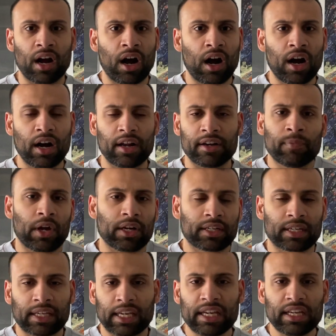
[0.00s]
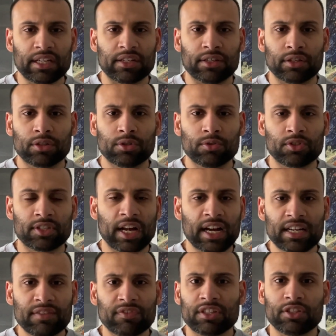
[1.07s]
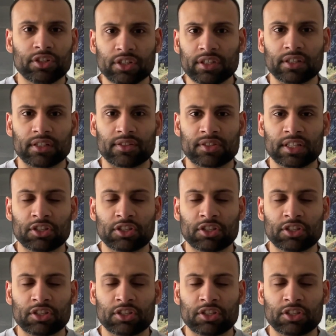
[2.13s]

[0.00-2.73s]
on a kid who's not even yours.